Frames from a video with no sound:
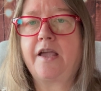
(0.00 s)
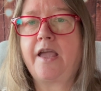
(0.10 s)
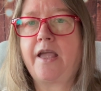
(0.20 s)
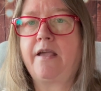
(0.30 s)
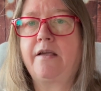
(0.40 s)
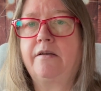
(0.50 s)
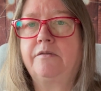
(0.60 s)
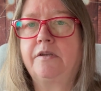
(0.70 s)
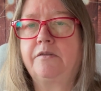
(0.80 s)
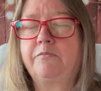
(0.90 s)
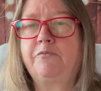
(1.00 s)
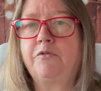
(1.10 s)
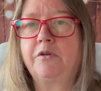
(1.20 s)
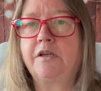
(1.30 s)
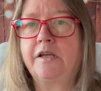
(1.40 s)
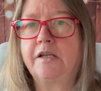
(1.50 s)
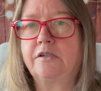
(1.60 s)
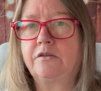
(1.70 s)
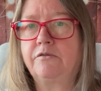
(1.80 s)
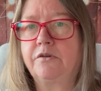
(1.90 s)
air that the root could get
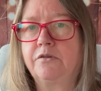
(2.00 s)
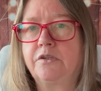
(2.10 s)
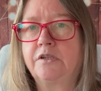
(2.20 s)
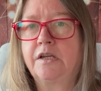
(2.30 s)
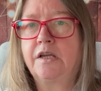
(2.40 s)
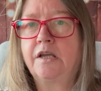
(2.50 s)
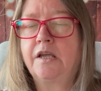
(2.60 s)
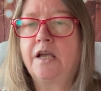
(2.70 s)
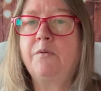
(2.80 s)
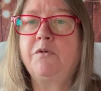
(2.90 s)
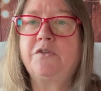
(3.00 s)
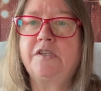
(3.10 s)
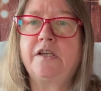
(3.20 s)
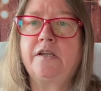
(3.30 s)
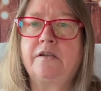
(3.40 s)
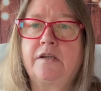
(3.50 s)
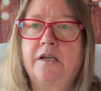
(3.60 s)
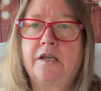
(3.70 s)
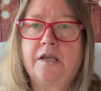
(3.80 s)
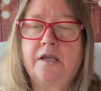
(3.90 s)
to the roots. And we've seen
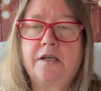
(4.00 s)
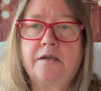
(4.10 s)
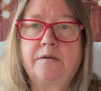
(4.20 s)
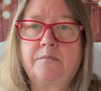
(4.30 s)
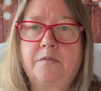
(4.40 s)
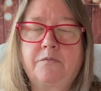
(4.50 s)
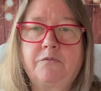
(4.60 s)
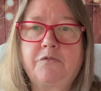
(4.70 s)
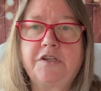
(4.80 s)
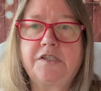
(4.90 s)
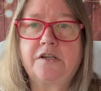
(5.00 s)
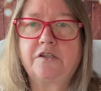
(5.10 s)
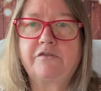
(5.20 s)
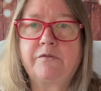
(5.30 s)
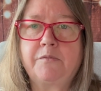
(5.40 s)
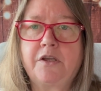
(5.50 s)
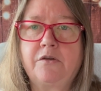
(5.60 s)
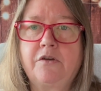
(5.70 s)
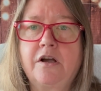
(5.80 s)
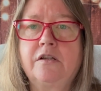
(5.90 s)
research from Kew
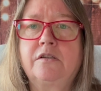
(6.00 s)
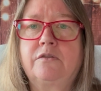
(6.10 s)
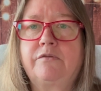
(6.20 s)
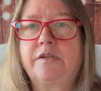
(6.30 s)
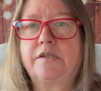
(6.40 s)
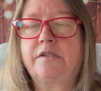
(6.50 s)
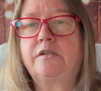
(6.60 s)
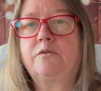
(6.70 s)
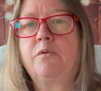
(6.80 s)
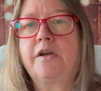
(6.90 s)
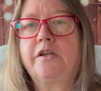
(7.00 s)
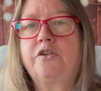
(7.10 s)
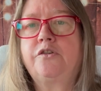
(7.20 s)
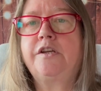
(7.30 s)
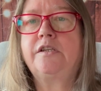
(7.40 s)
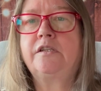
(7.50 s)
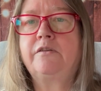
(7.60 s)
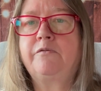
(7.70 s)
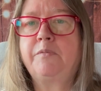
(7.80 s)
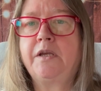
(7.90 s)
Gardens, for instance, where trees
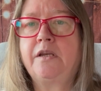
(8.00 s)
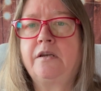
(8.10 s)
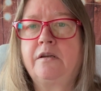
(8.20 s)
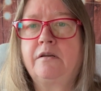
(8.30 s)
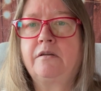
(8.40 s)
have been